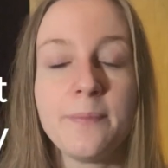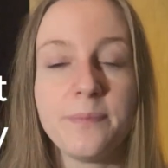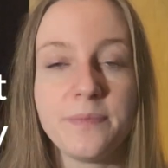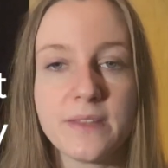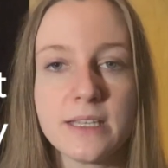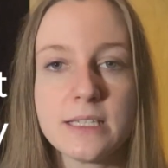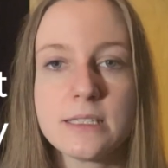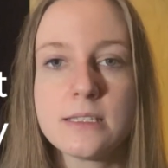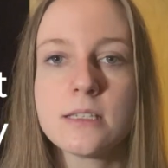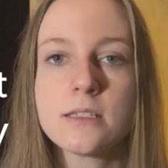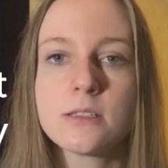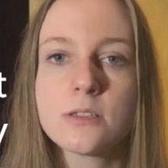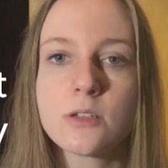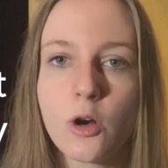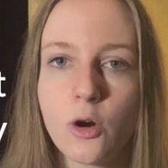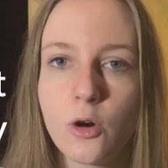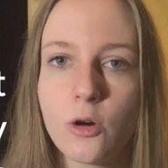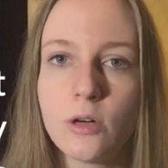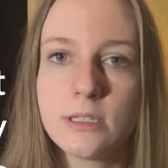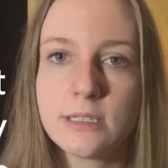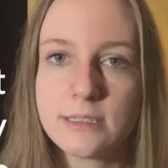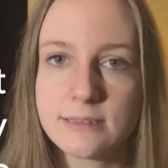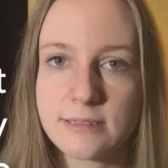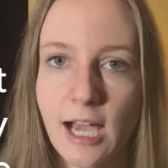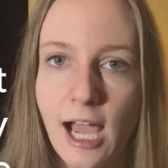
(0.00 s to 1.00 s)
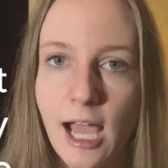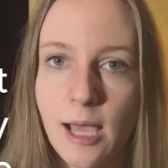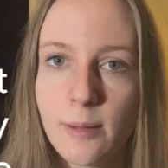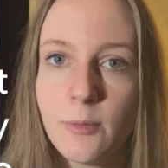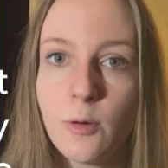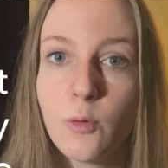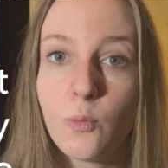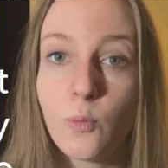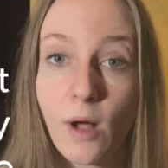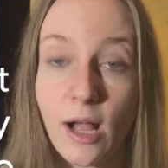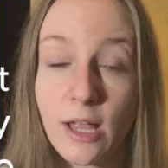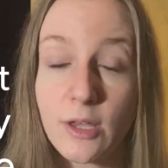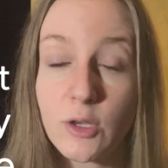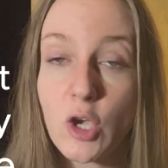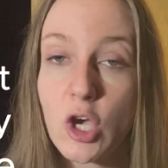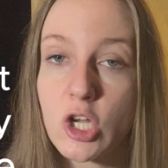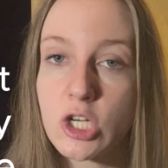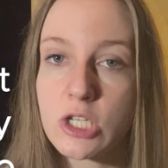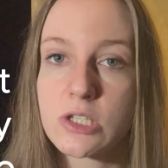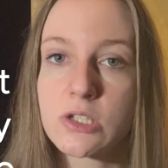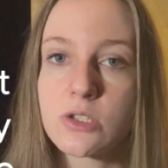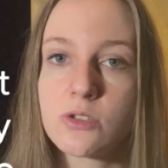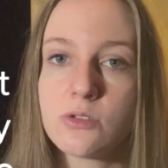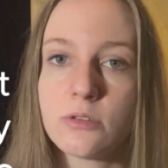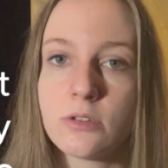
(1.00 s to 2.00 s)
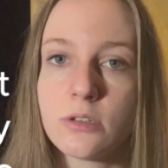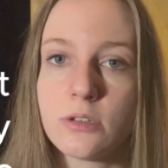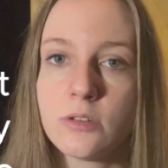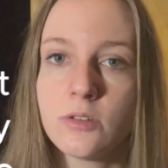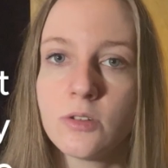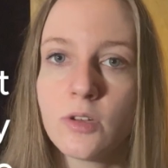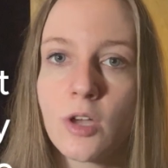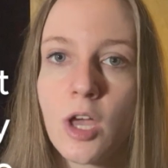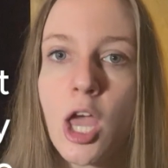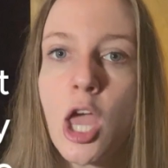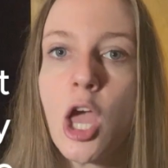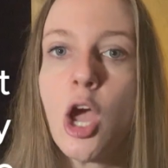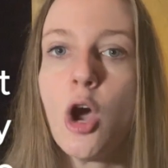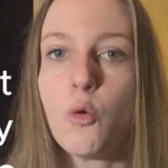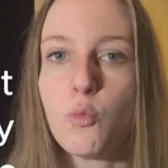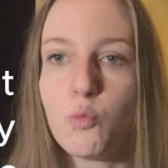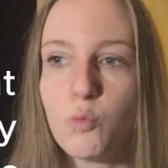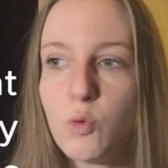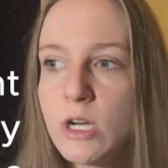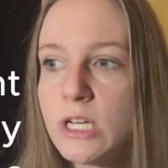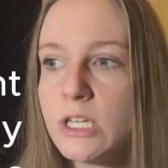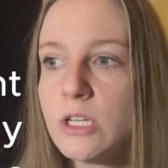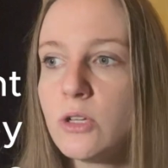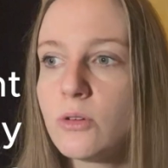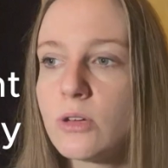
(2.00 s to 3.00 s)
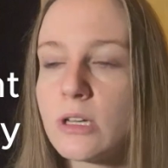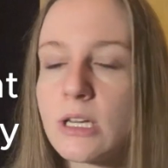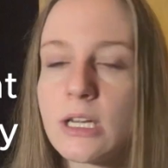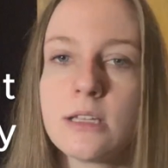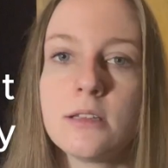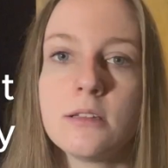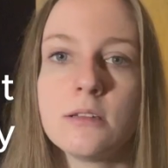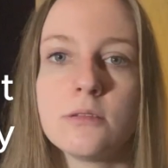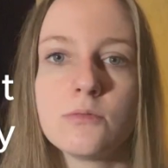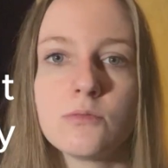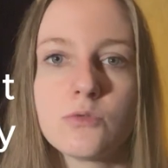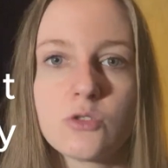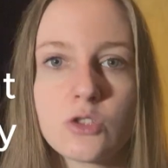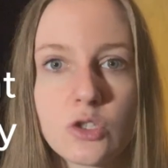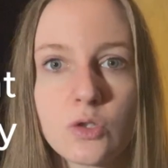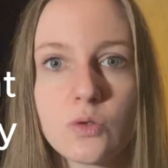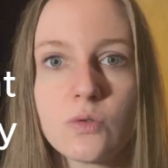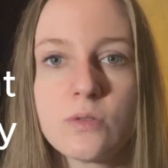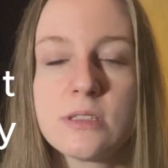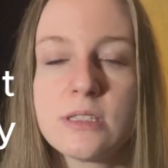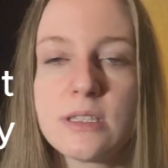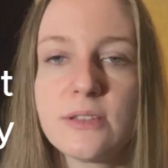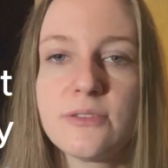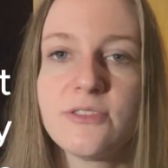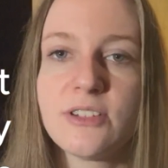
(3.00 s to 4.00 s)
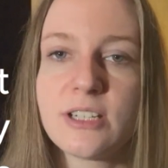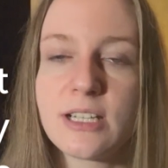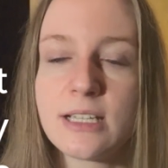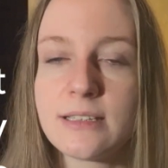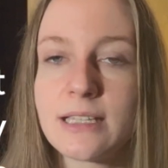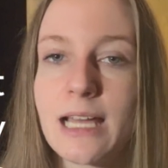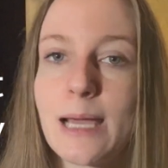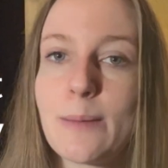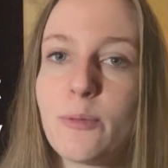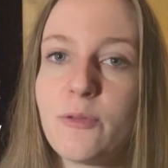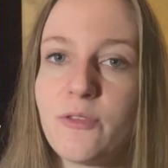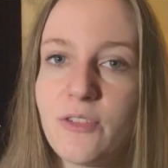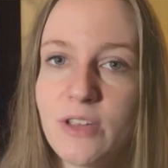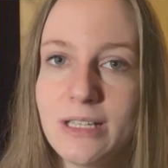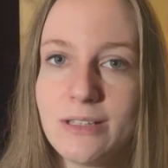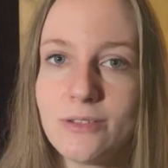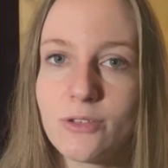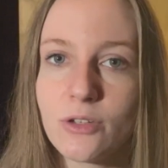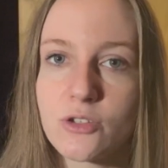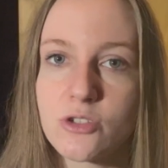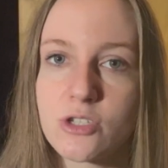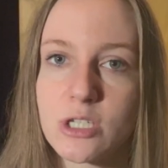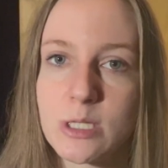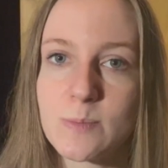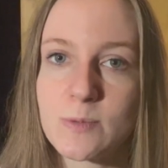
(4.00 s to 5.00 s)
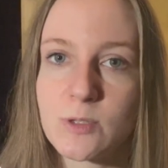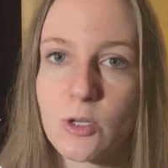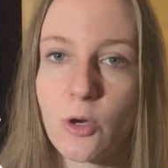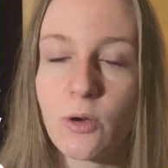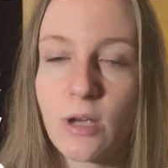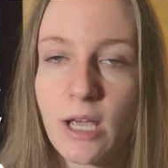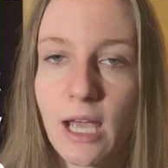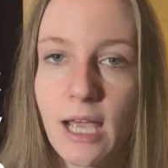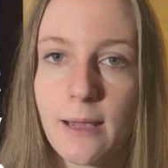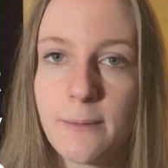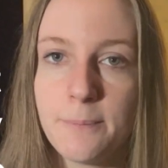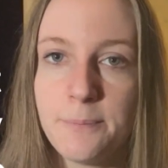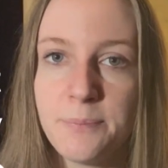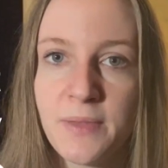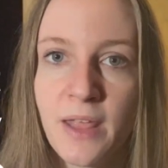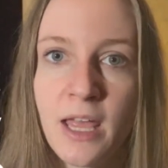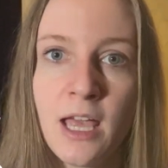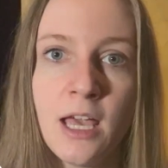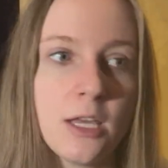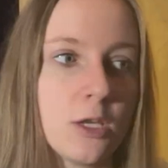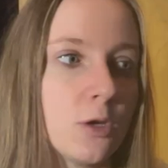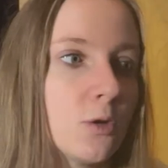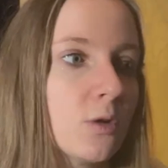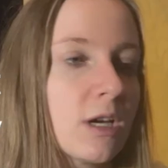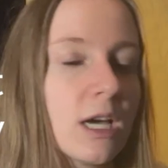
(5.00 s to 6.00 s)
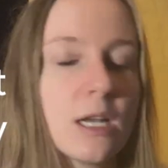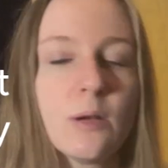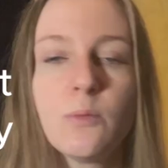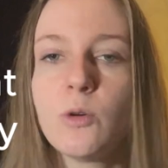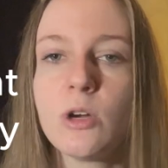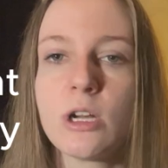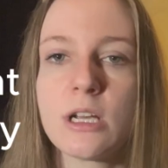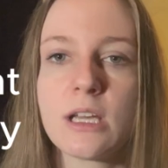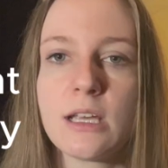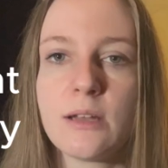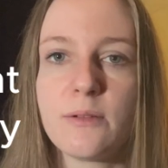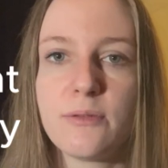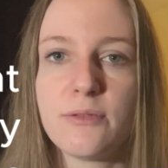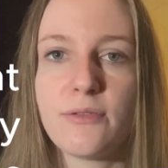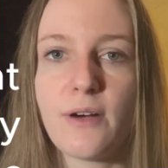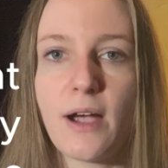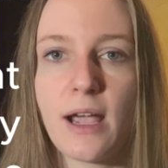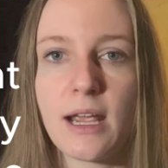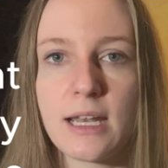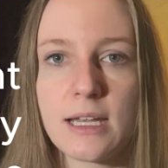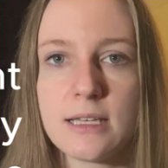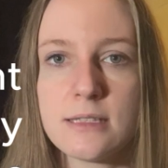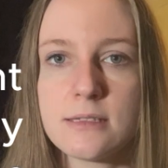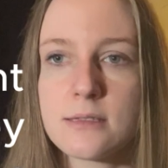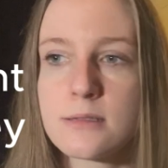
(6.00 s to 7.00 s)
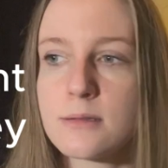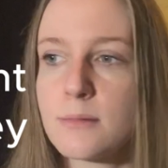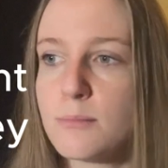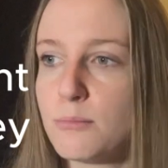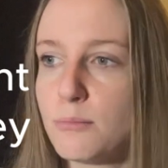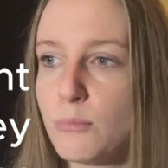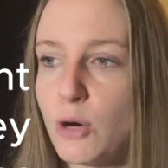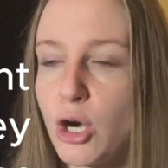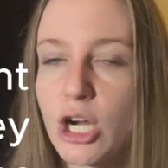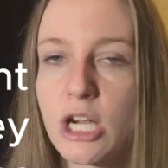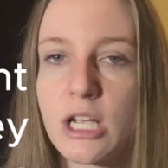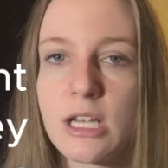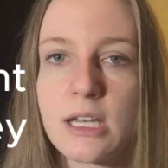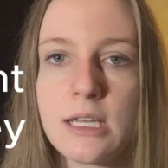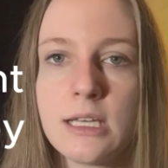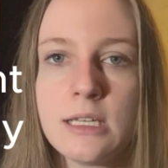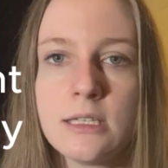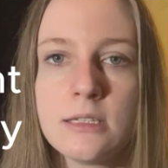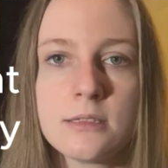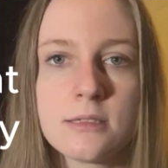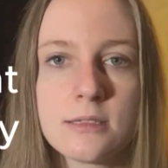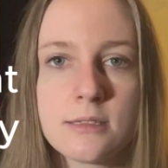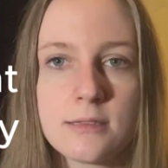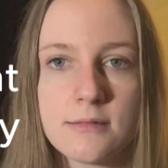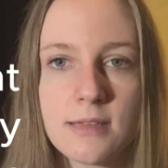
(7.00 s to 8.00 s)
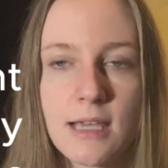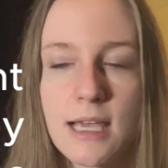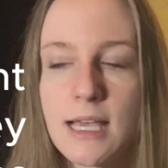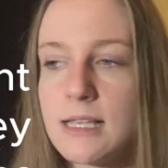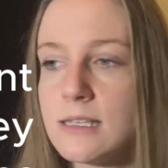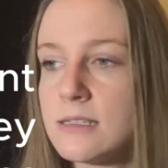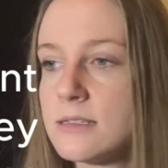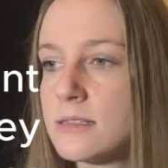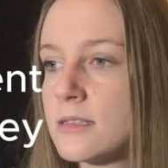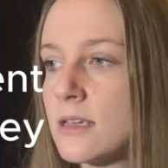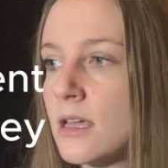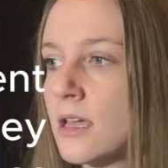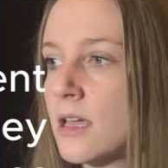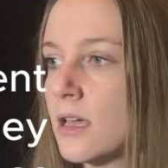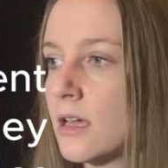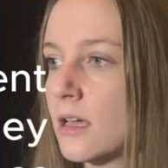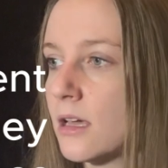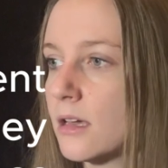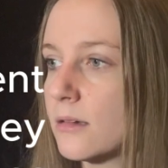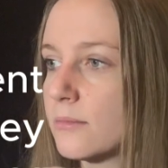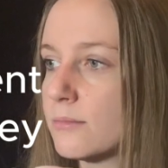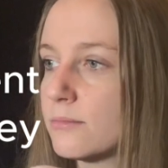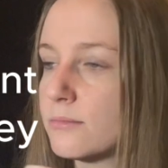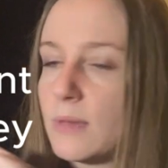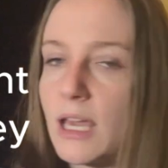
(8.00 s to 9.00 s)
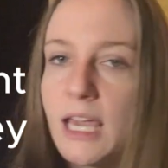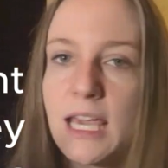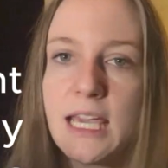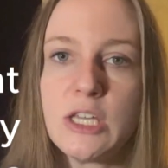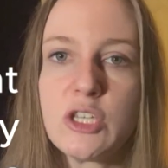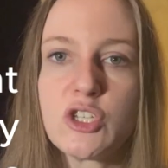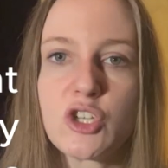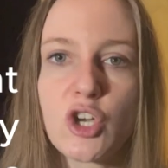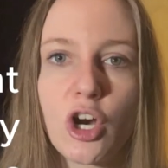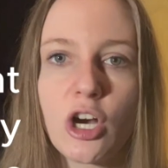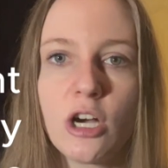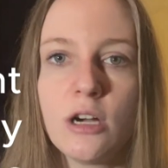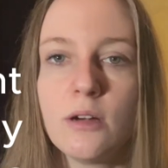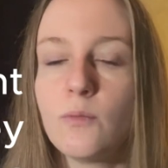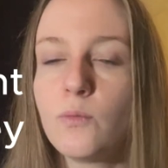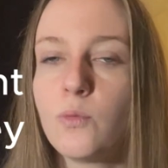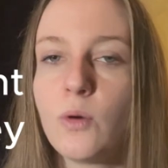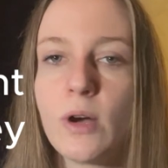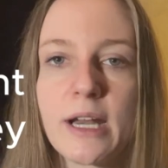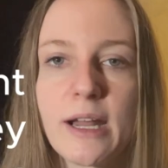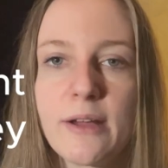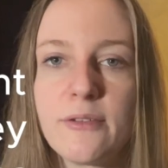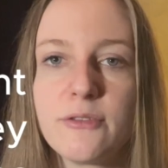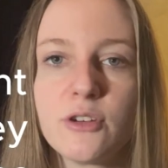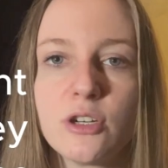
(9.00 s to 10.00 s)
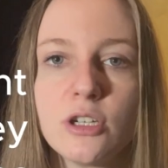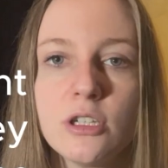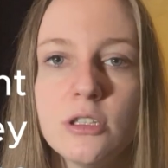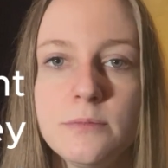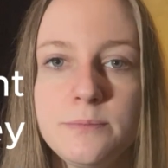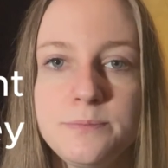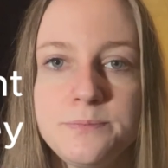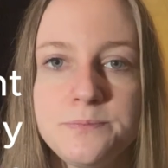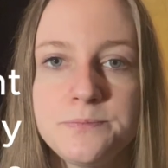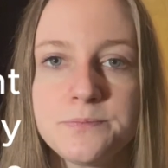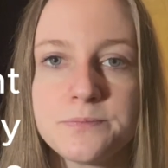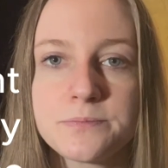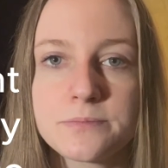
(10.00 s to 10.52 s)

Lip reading: This is the only time while you're a student when you can choose different type of internships. Okay, you can work in finance, marketing, sales, HR, whatever.